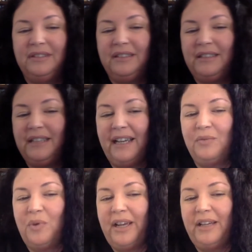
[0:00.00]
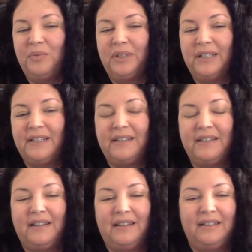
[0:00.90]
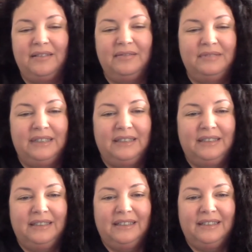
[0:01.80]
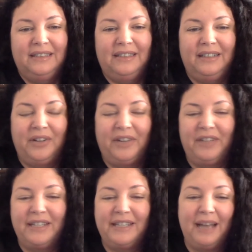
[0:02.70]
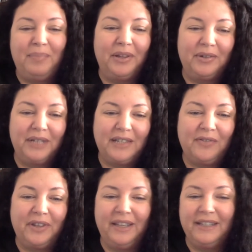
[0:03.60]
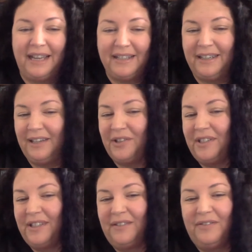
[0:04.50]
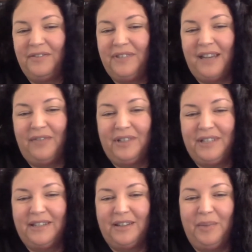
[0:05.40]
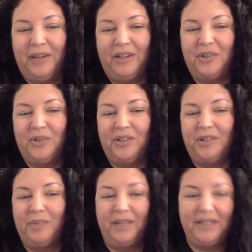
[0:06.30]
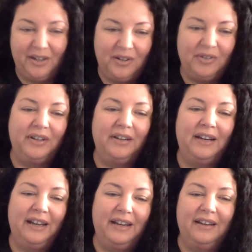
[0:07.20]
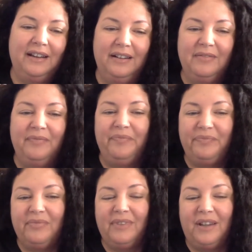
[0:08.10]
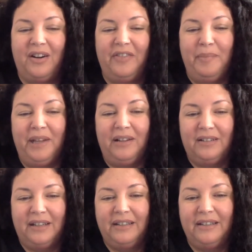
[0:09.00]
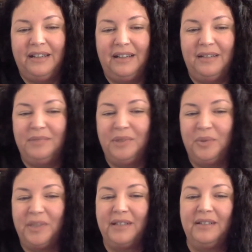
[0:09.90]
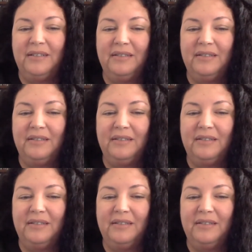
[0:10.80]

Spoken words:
Dan White was, given a slap on the wrist for the assassinations of San Francisco Mayor George Mosquione and Harvey Milk, who was a